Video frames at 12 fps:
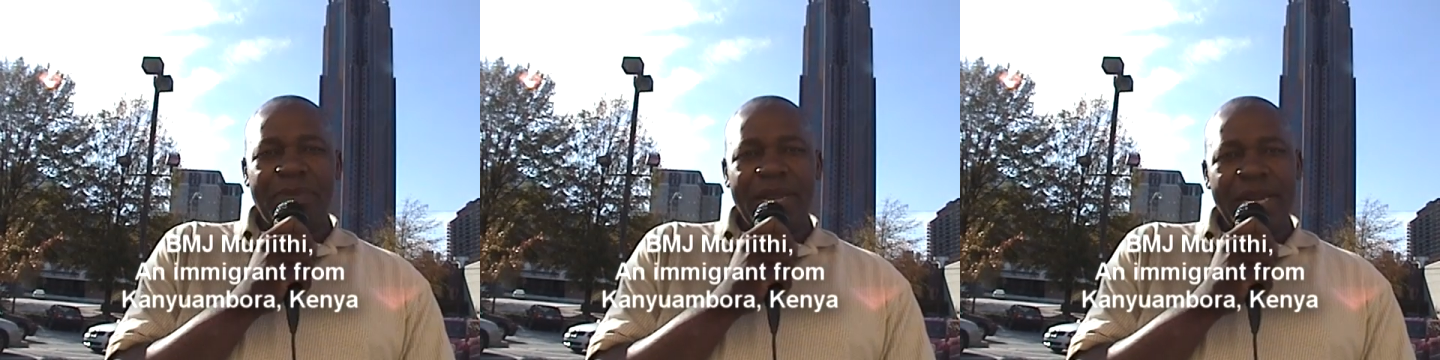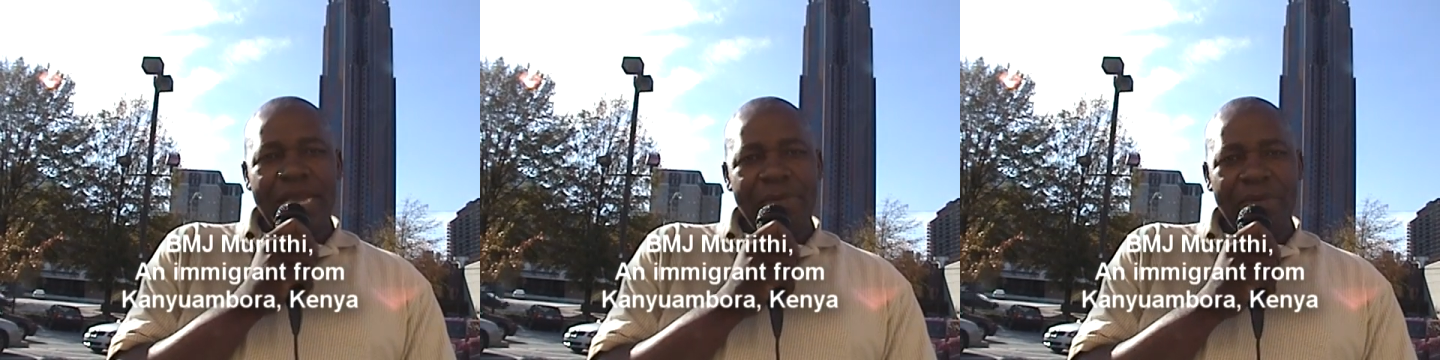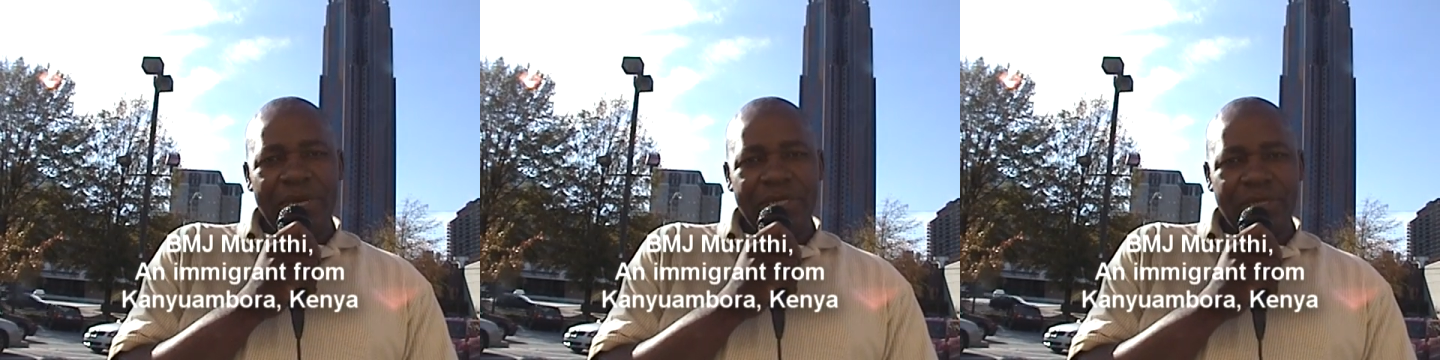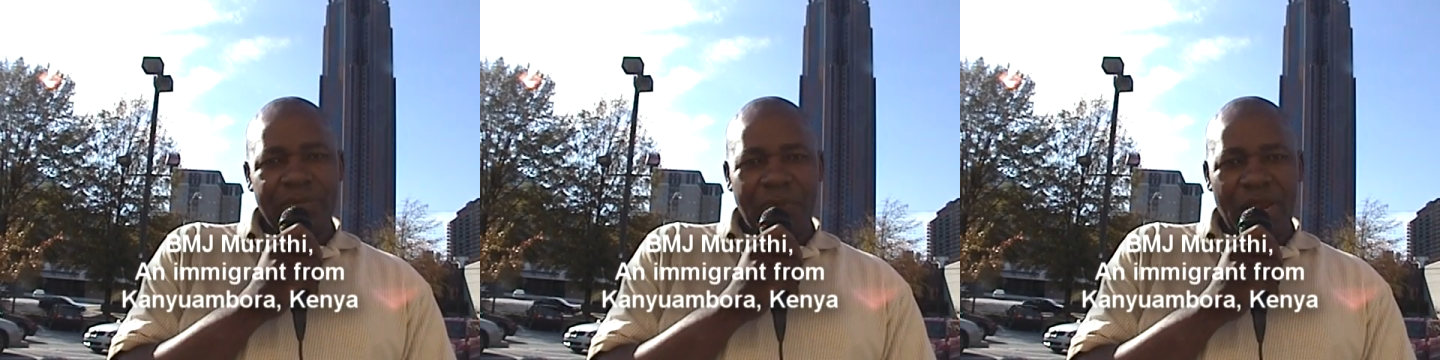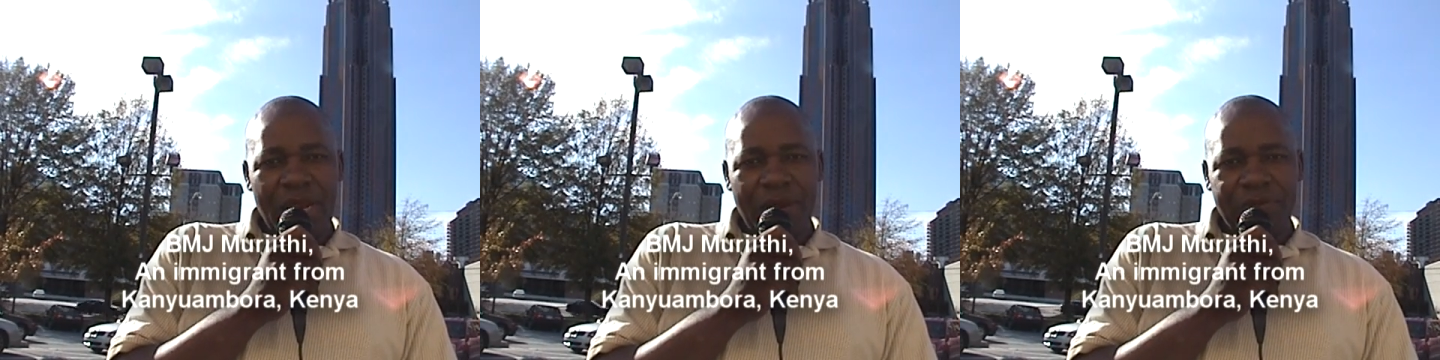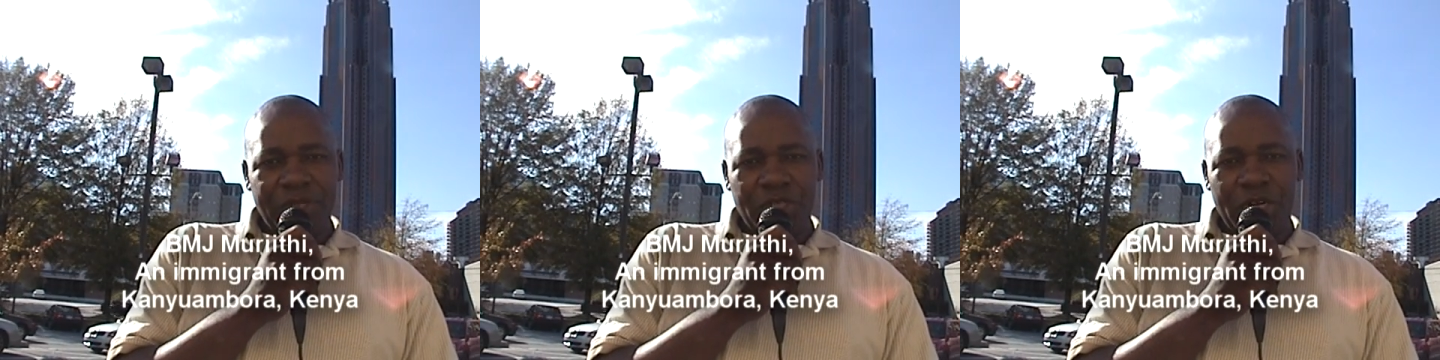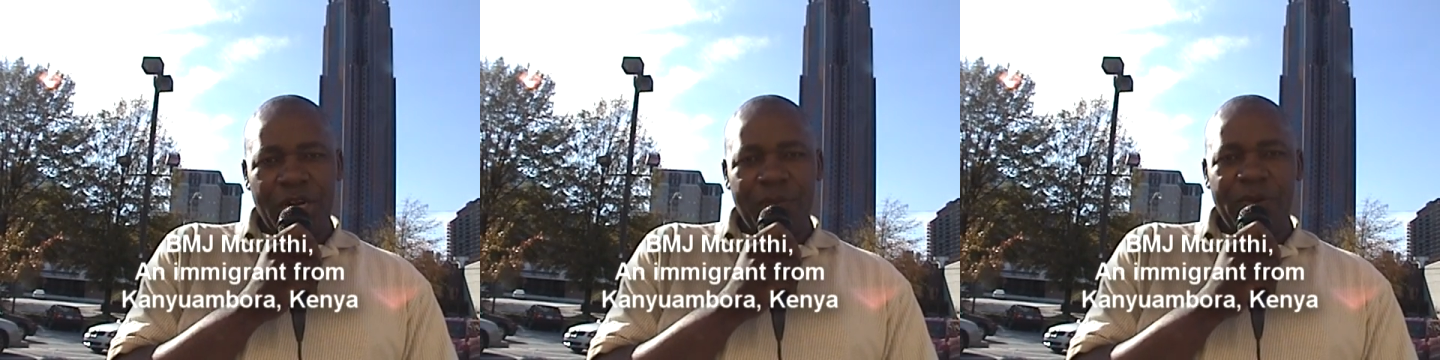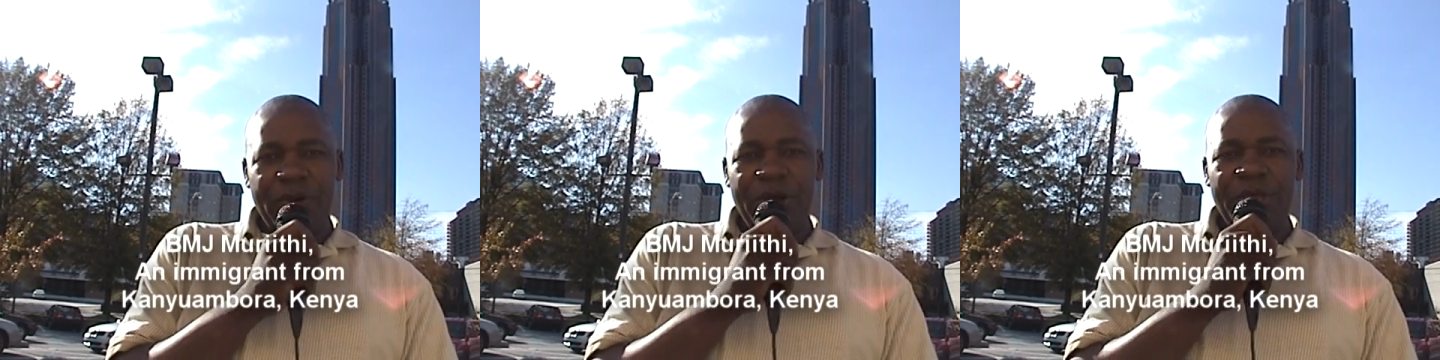My name is BMJ
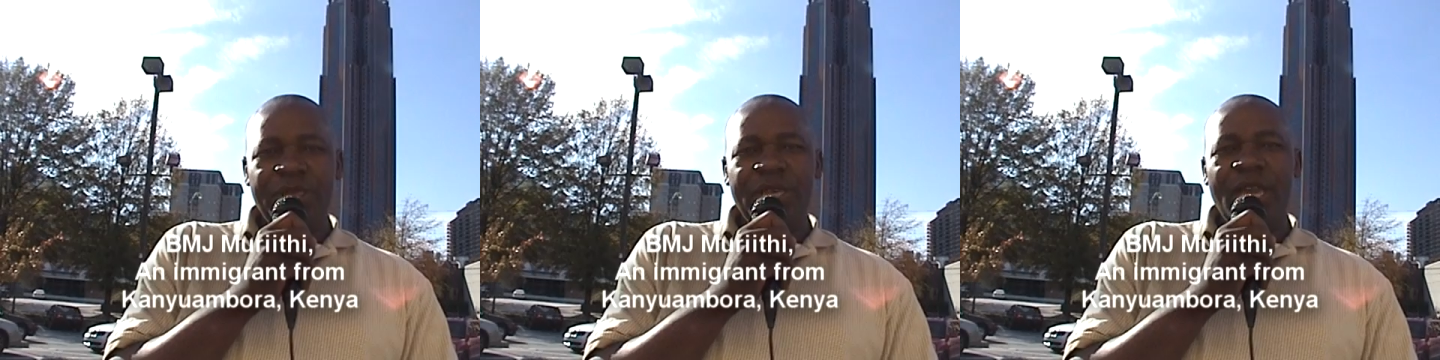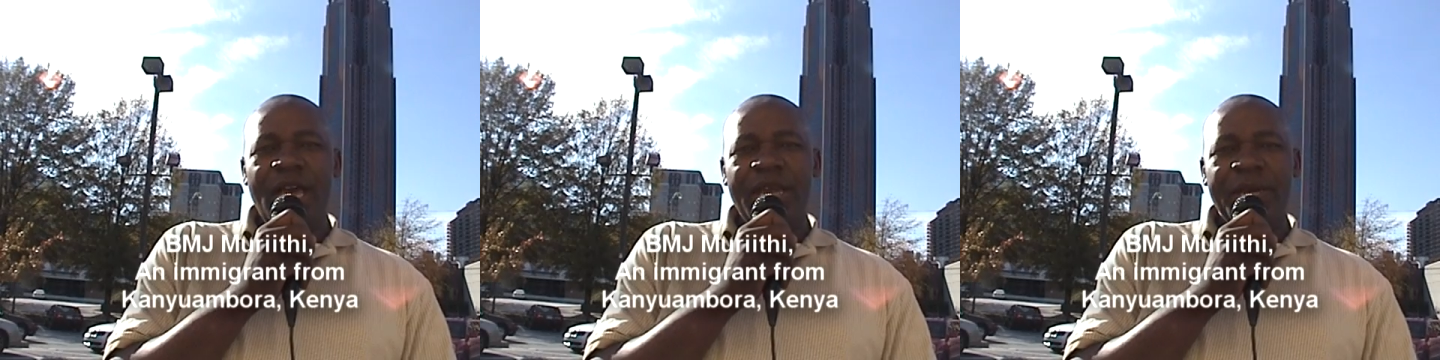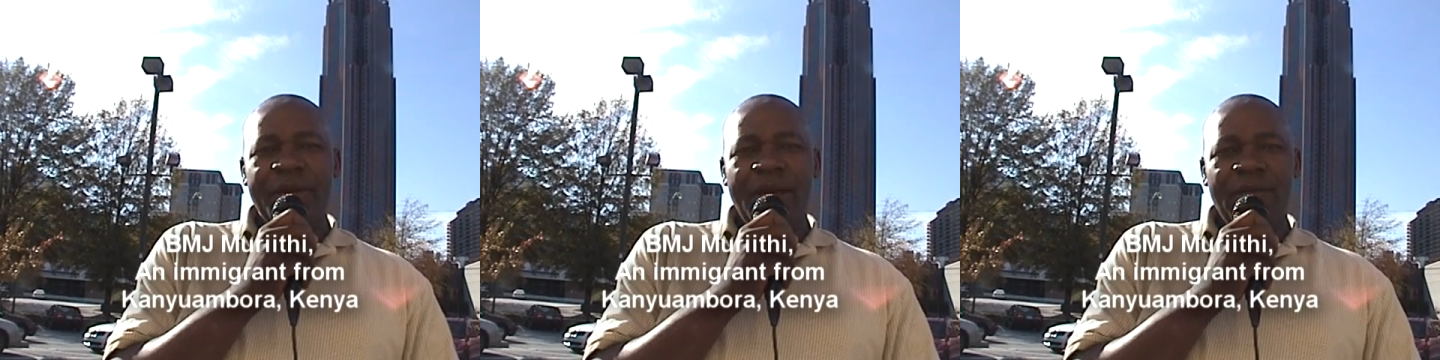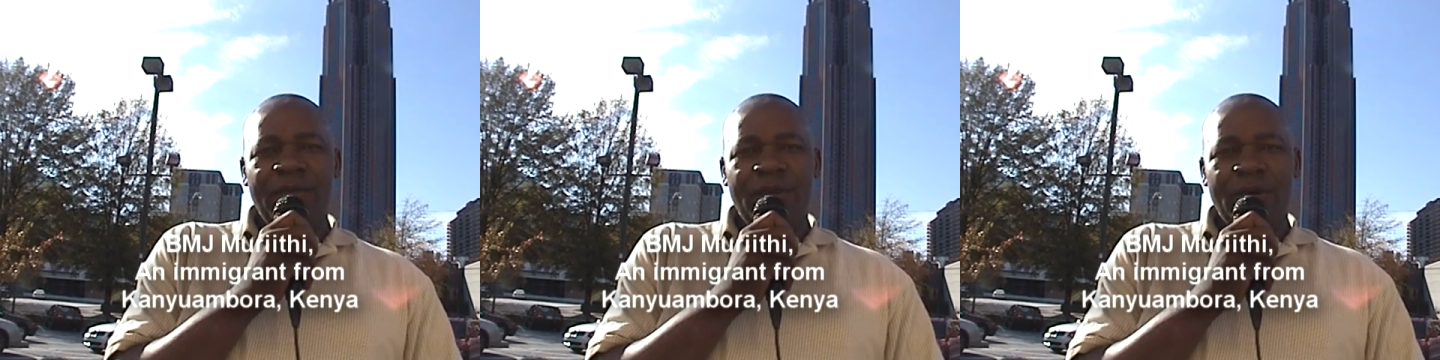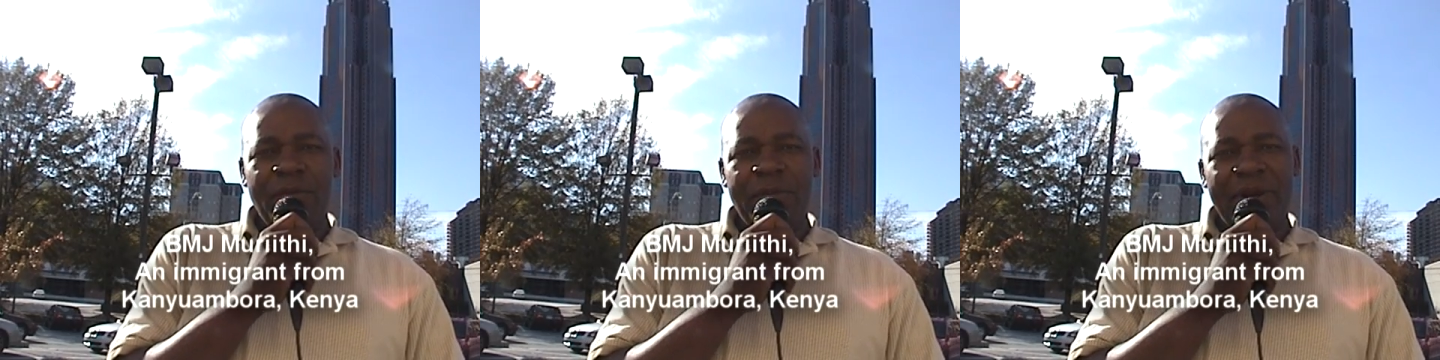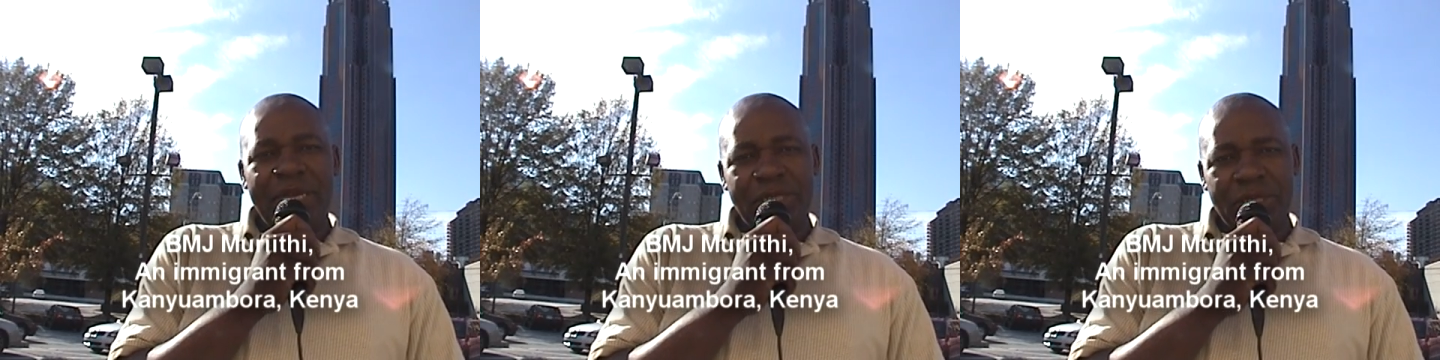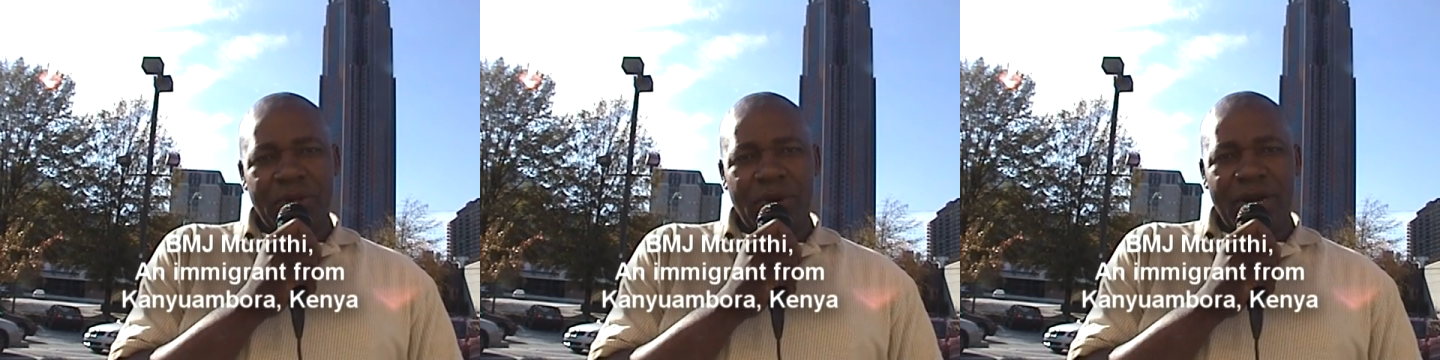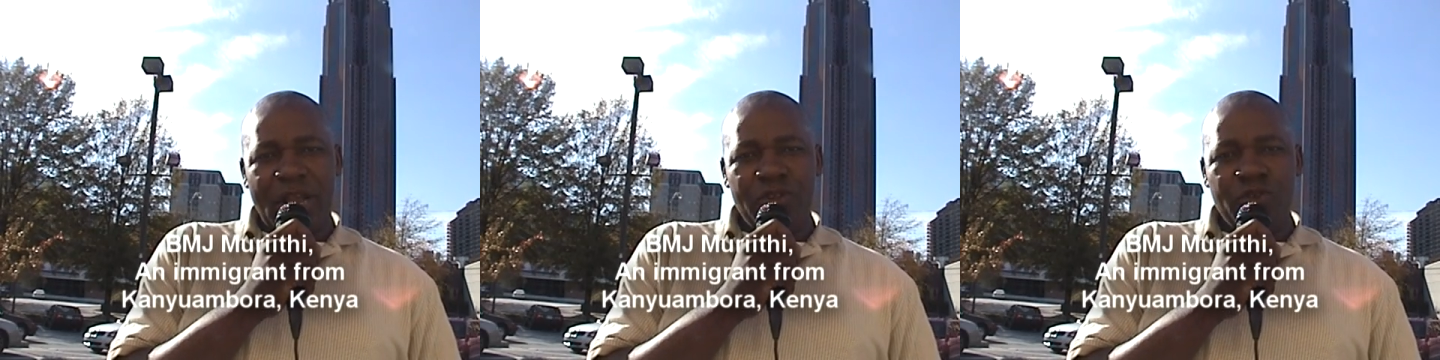Mureithi. I come from a place
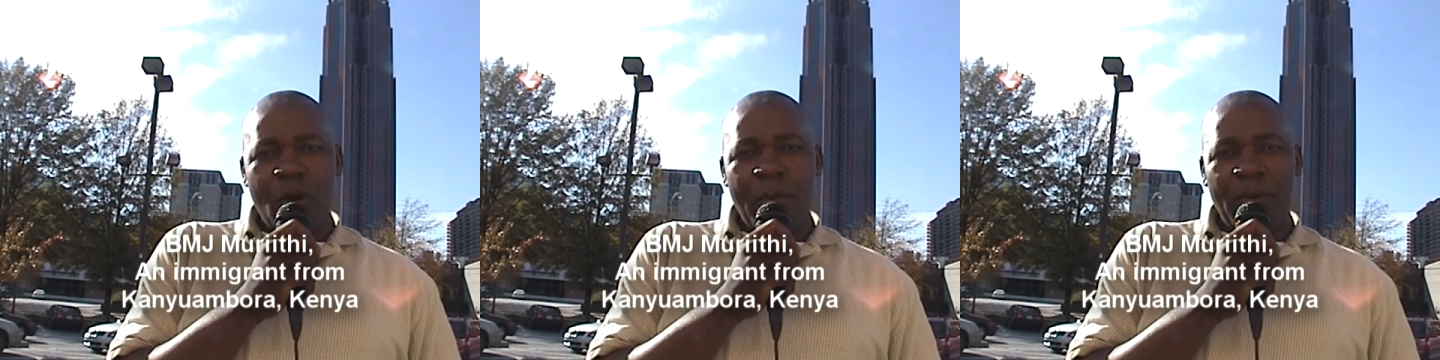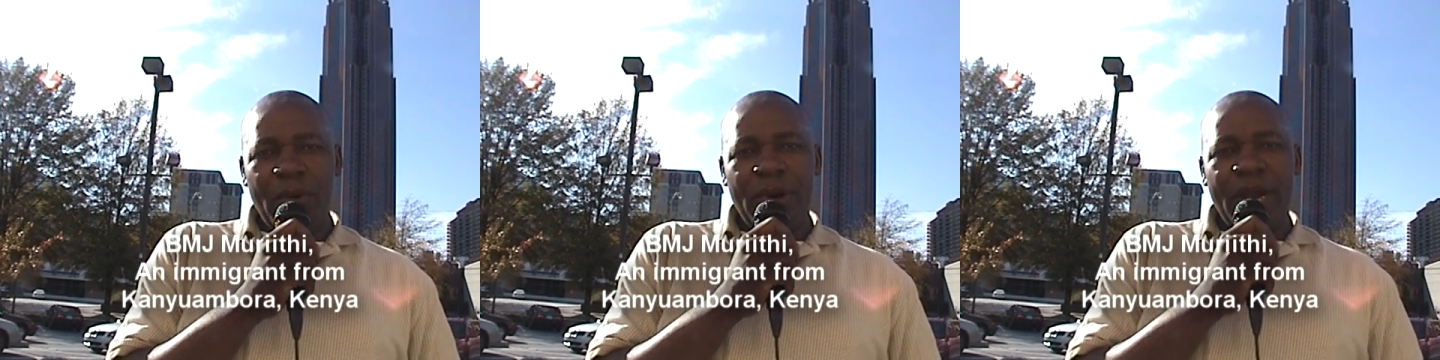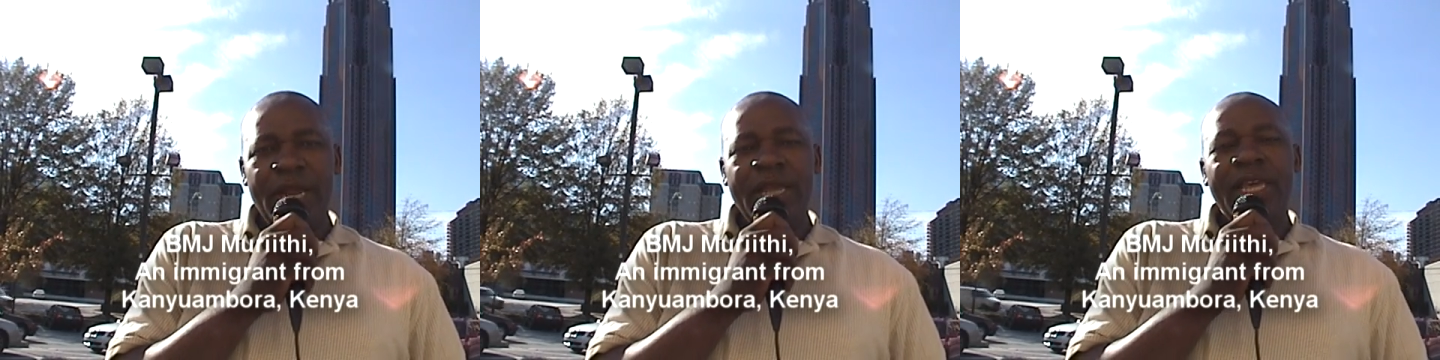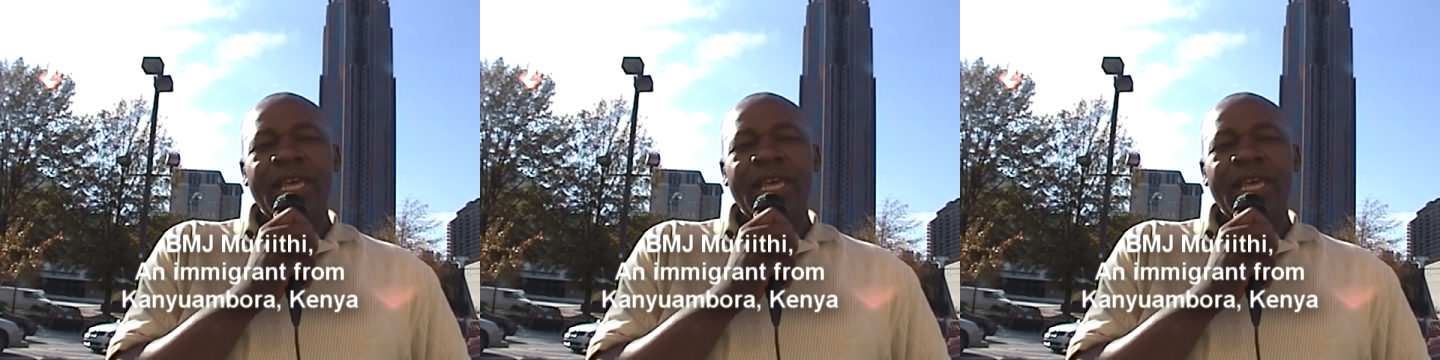called Kanyuambora,